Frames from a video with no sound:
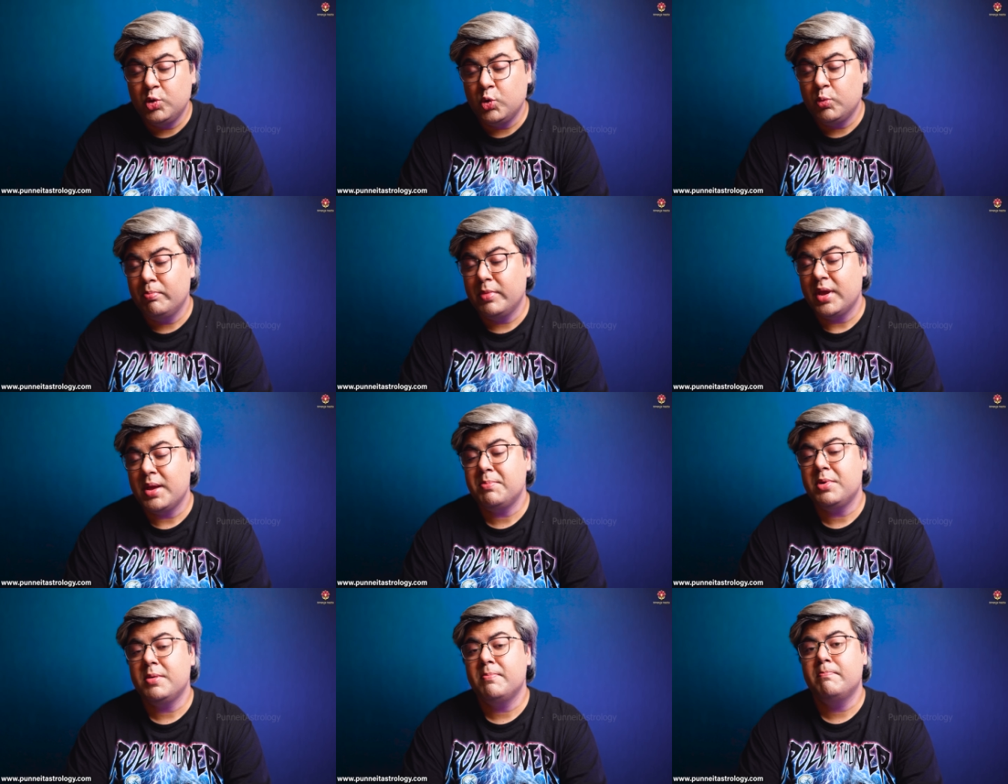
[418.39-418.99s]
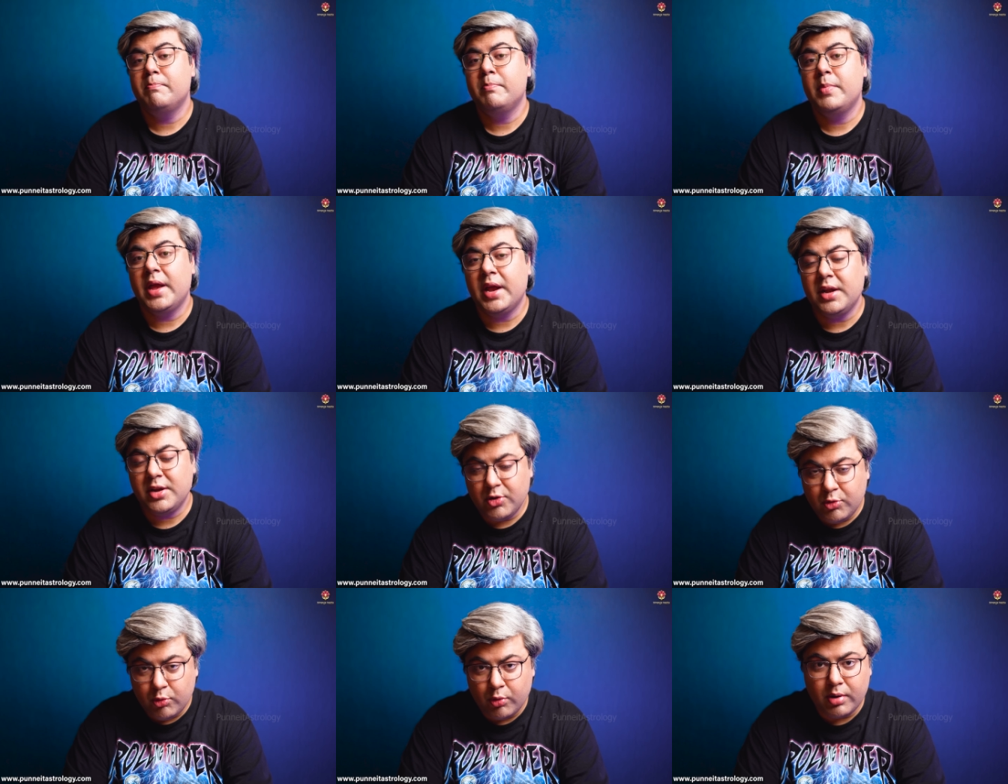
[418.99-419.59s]
you may be
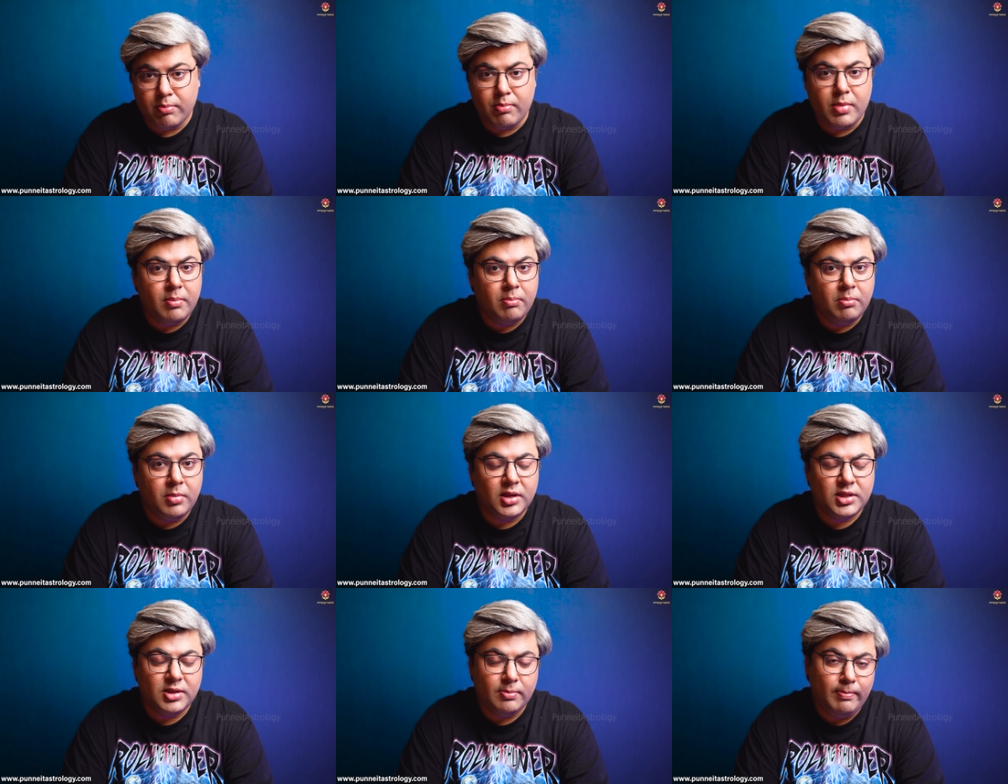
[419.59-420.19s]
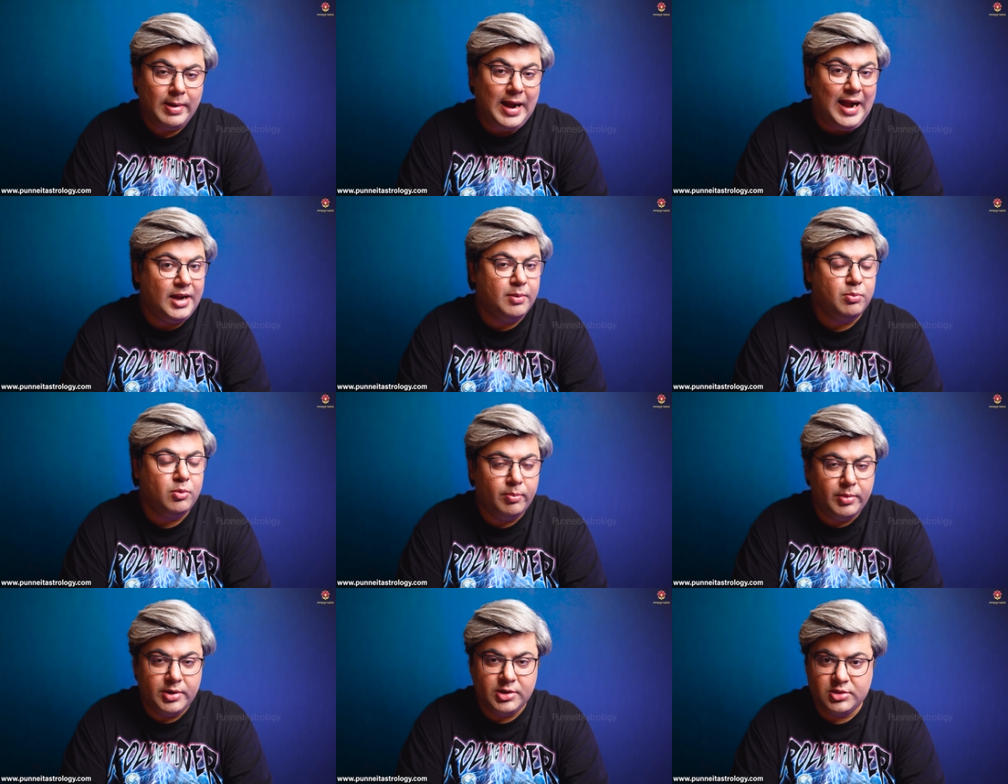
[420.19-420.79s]
made to remember the
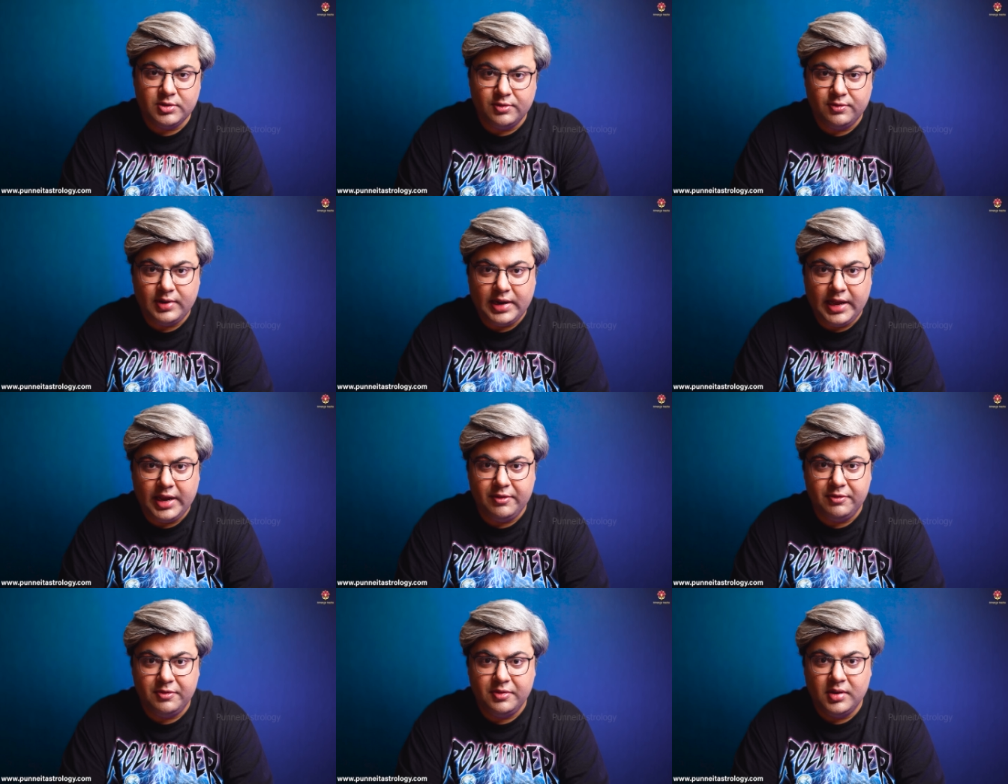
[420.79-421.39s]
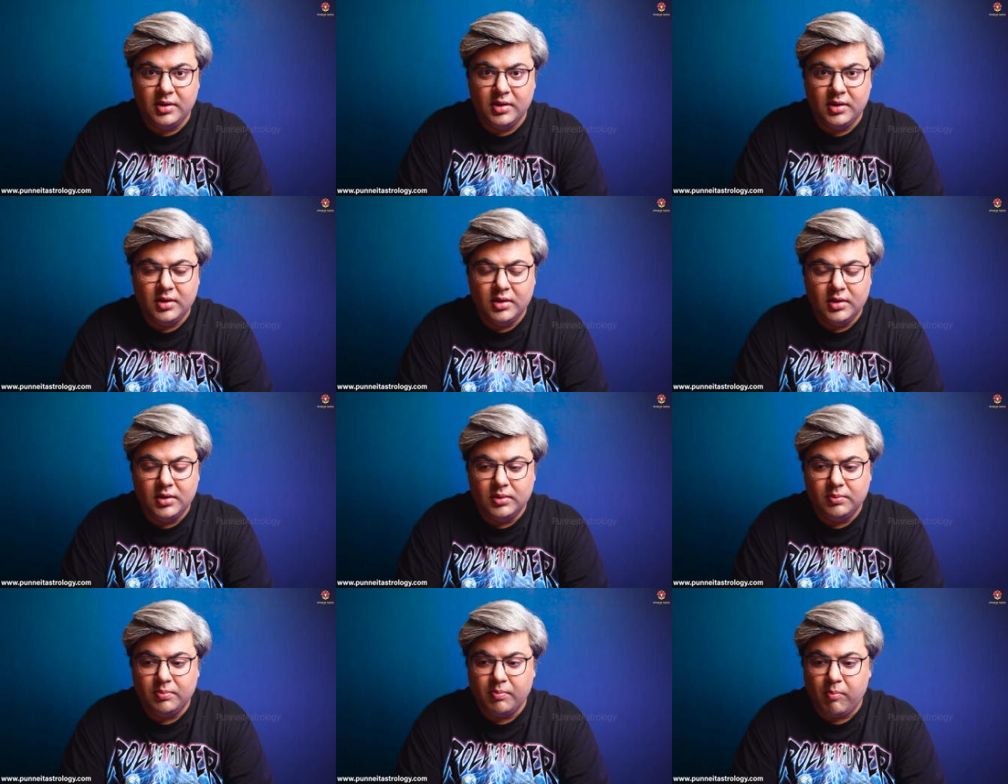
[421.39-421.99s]
bad moments of life.
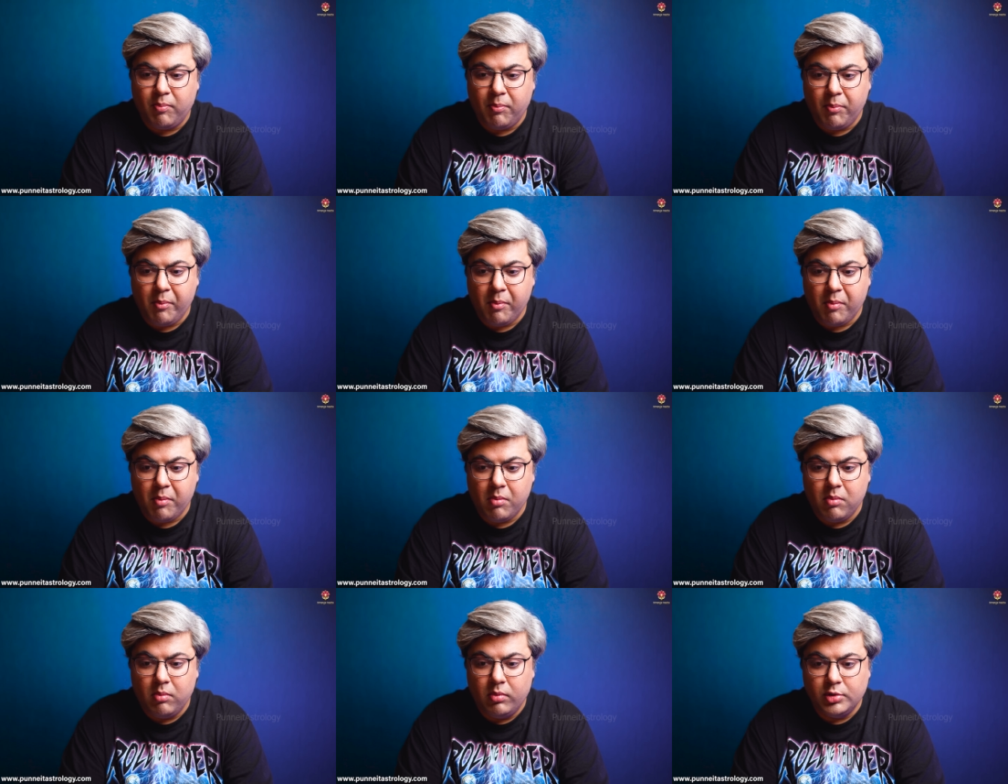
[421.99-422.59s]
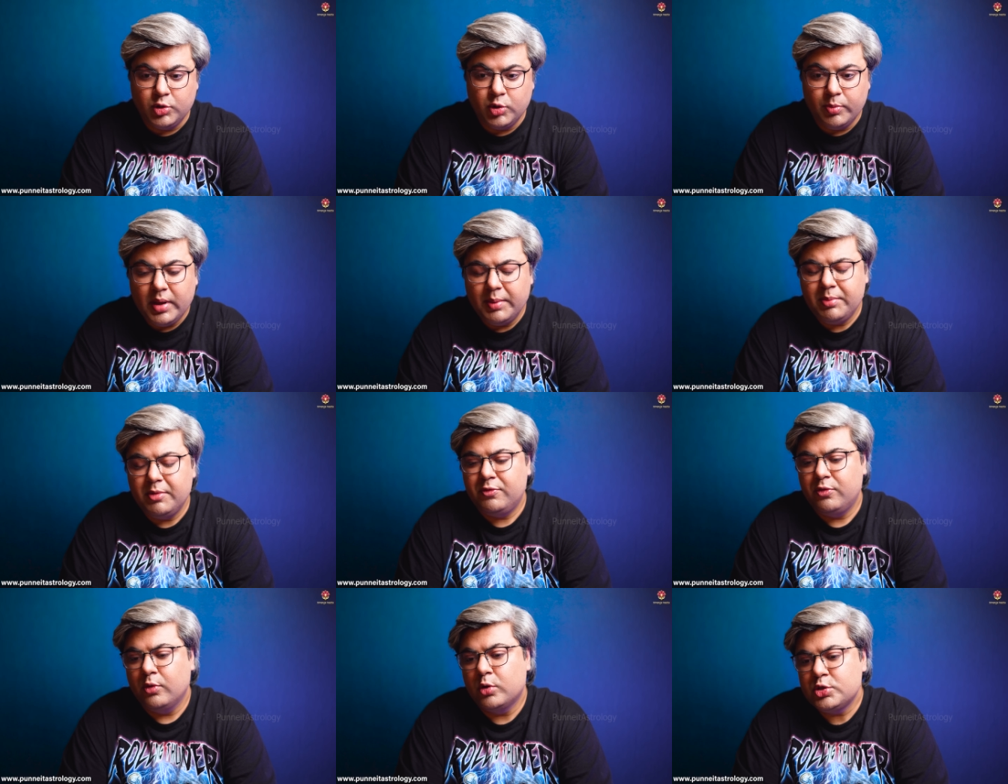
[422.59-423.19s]
You
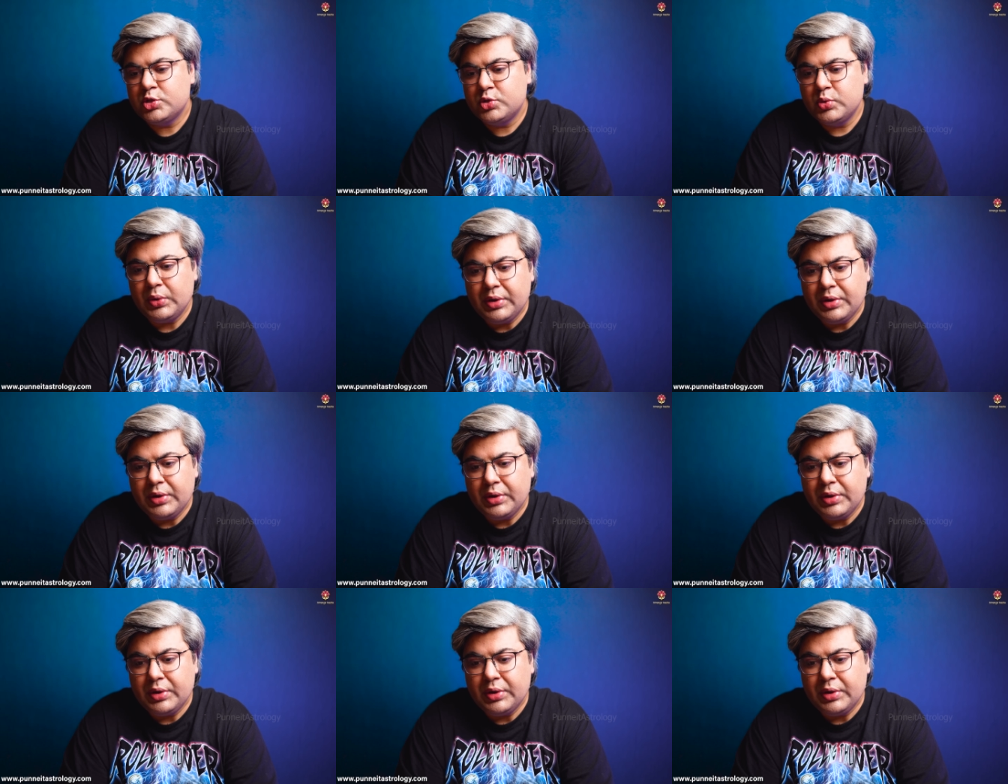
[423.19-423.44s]
may be forced